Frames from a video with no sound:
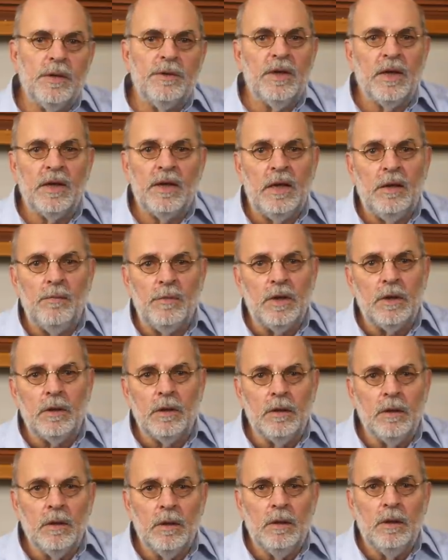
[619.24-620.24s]
and dynamic.
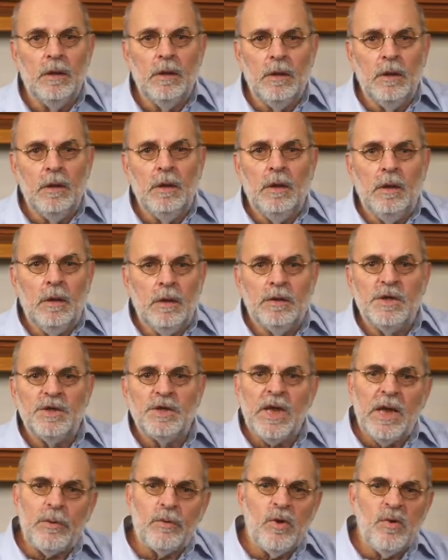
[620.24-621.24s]
The
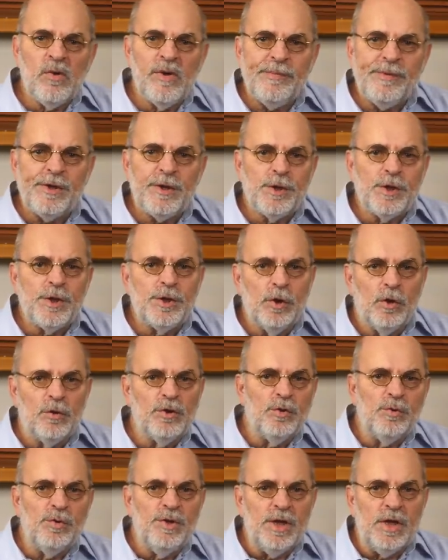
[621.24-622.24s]
stereo image is
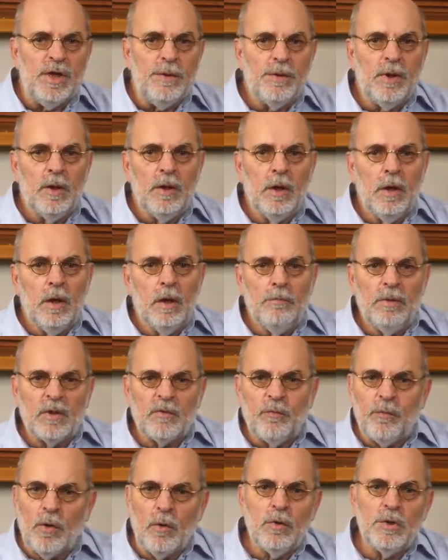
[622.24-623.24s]
not too deep,
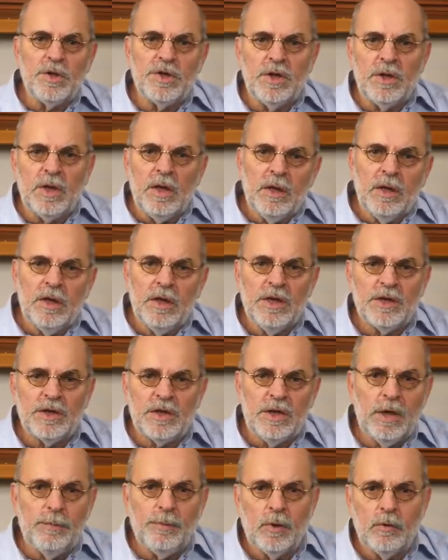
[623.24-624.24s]
but focusing is
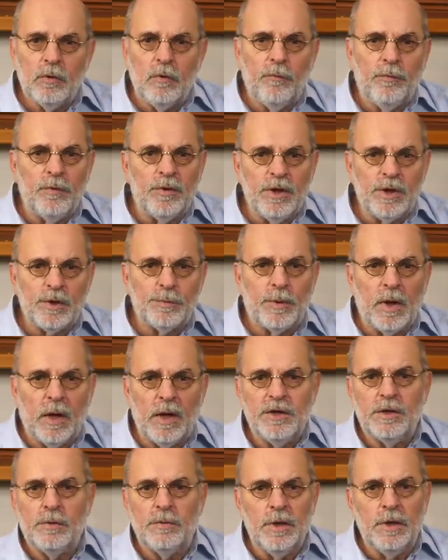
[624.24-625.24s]
typical for this
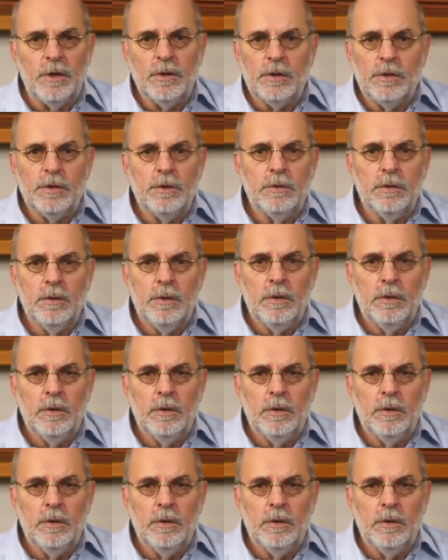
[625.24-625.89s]
price range.